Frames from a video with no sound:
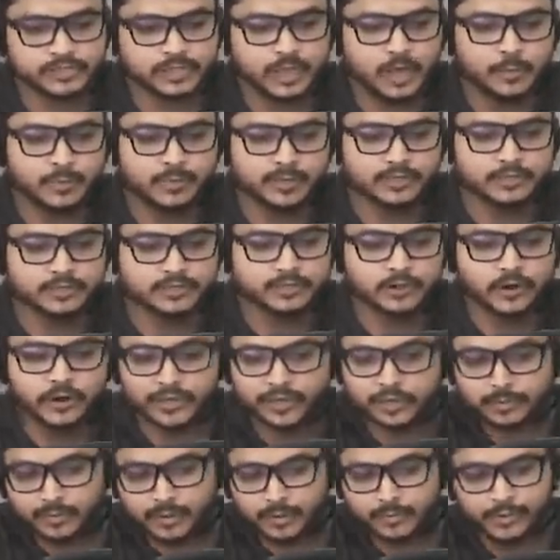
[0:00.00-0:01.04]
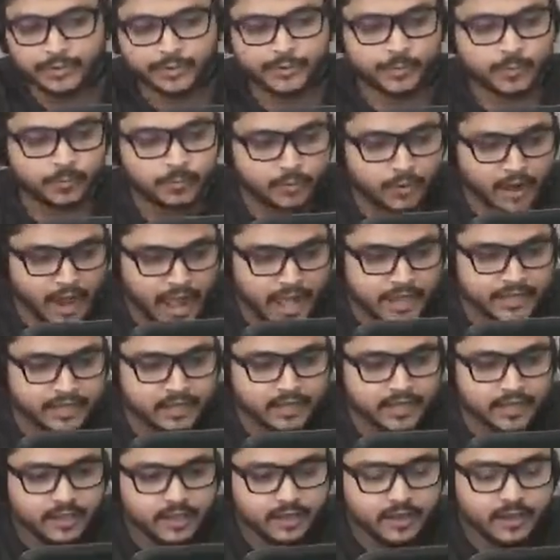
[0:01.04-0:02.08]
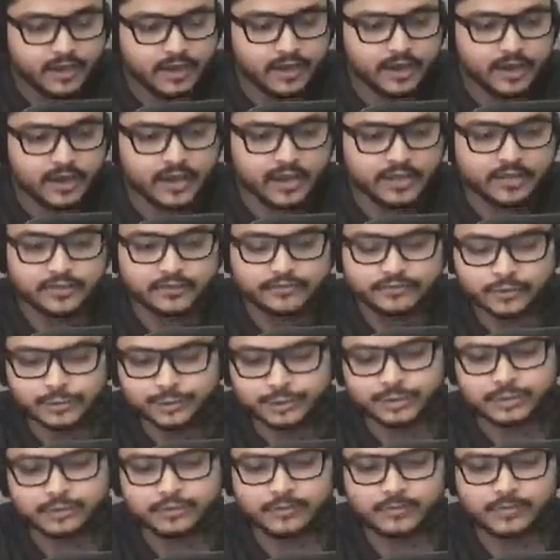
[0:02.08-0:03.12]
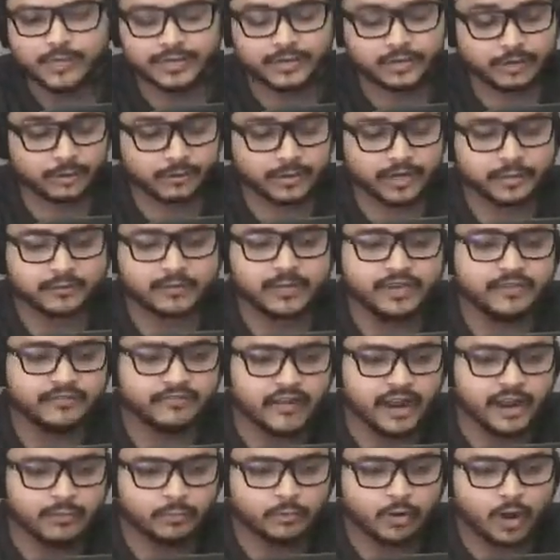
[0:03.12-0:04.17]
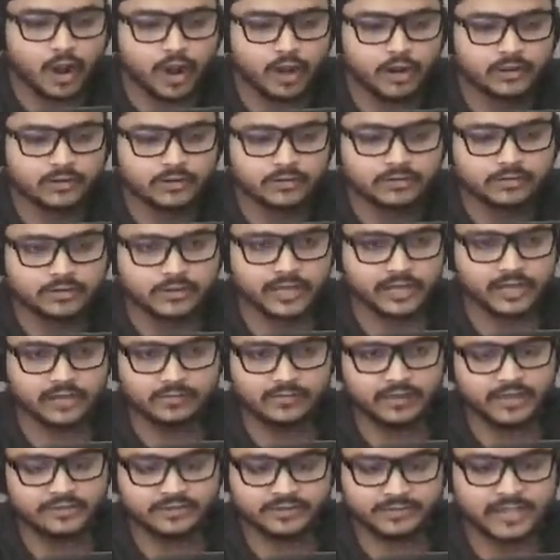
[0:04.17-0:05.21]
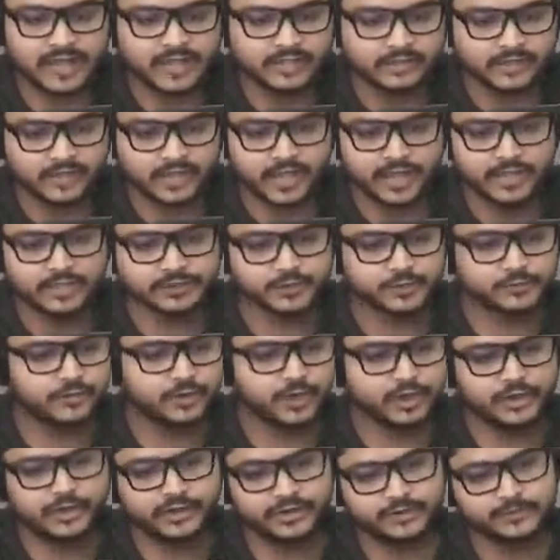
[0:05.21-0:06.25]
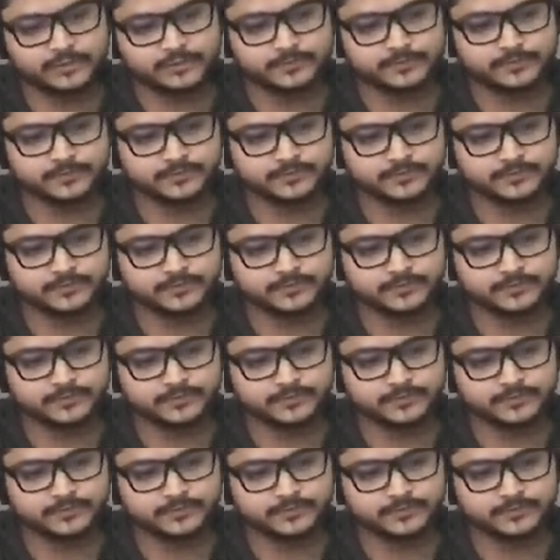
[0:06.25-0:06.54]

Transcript: stuff and starting up an apparel brand in the future. And correct me if I'm wrong, like is that the case over here?